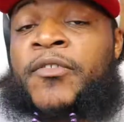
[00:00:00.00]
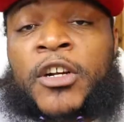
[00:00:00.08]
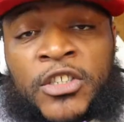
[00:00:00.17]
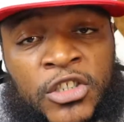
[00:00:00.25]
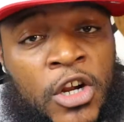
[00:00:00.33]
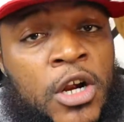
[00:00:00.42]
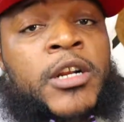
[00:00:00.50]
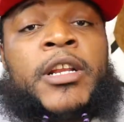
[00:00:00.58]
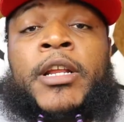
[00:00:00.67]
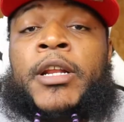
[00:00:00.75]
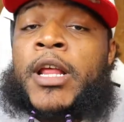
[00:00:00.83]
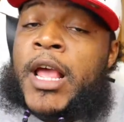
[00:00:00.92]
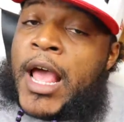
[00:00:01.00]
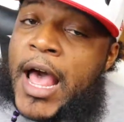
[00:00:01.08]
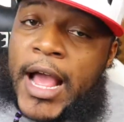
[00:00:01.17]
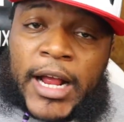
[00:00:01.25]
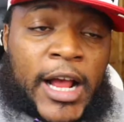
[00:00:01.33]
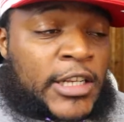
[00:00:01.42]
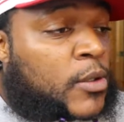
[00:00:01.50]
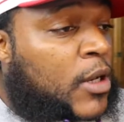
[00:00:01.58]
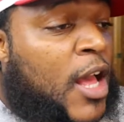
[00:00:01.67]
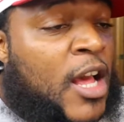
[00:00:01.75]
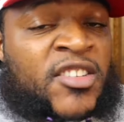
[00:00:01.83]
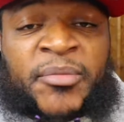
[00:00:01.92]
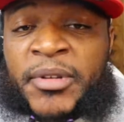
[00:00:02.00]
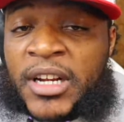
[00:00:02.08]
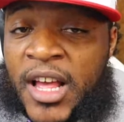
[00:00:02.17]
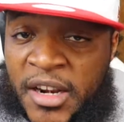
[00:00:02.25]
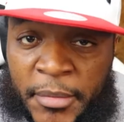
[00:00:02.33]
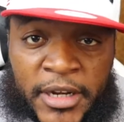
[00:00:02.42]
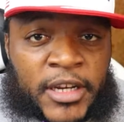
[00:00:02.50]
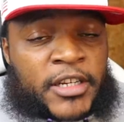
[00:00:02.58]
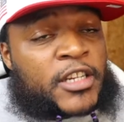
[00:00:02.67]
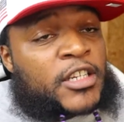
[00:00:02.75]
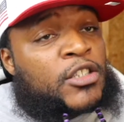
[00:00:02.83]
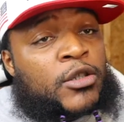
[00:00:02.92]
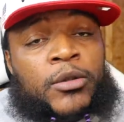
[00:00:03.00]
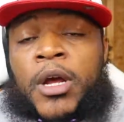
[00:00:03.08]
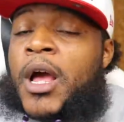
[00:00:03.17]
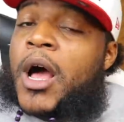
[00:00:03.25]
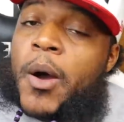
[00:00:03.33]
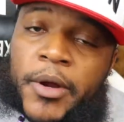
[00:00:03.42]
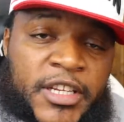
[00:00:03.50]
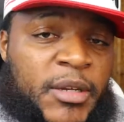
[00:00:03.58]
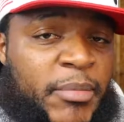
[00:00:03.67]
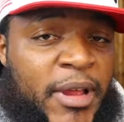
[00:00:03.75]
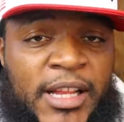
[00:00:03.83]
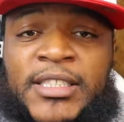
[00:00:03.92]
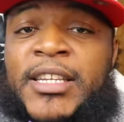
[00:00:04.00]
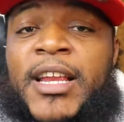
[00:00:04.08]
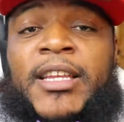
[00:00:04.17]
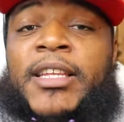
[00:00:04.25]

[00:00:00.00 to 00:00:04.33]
first started, and I got to a lot of them, but a lot of them I didn't get to. I want to get back to that